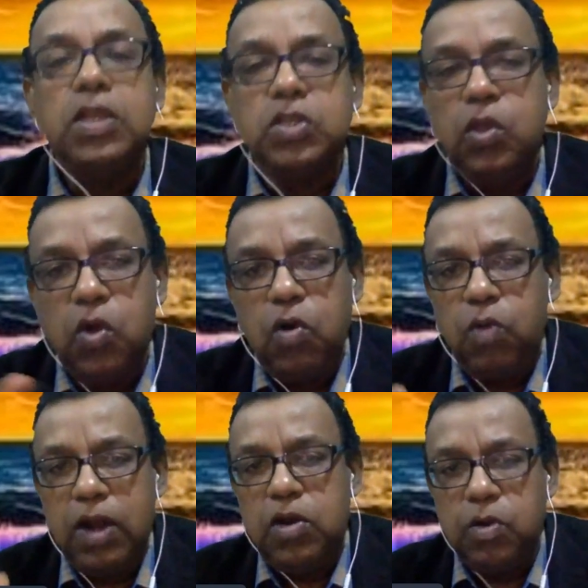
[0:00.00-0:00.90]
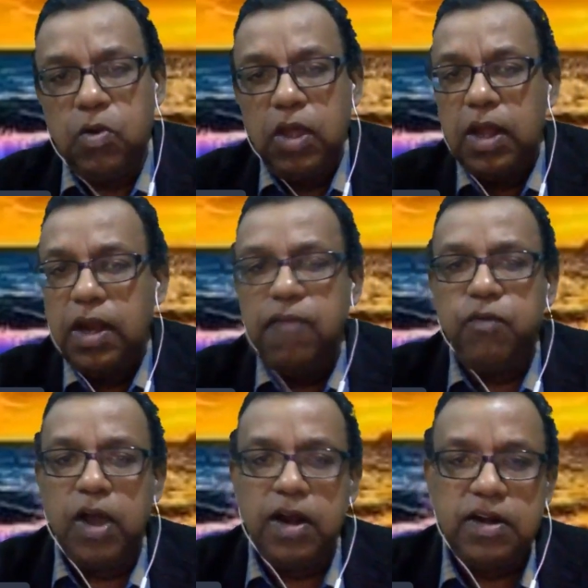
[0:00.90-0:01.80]
So you don't want to live
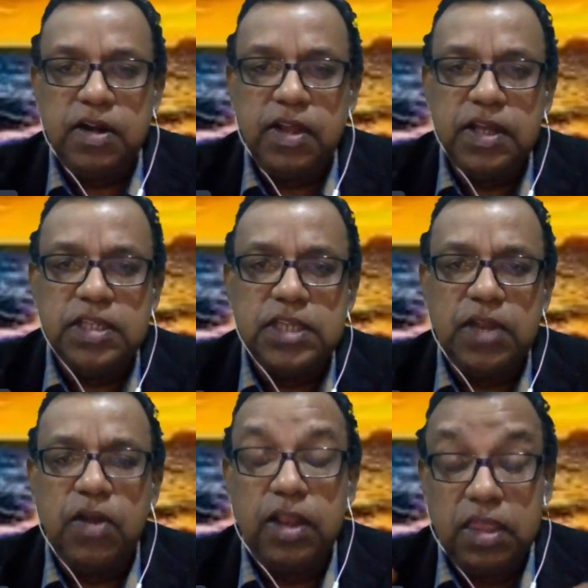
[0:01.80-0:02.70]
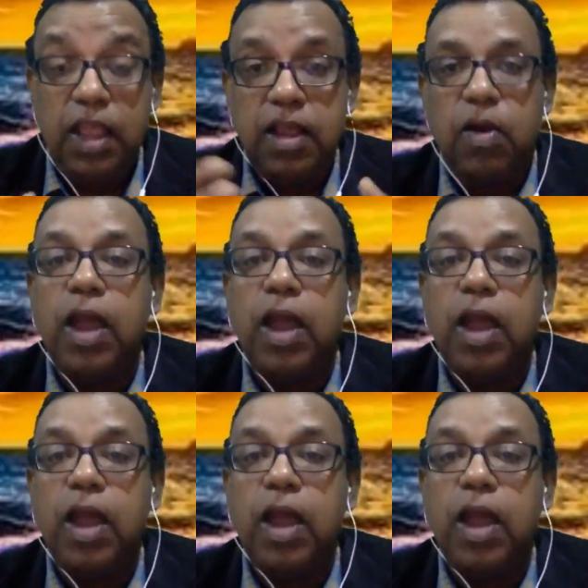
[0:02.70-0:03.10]
for 100 years, you know, and think,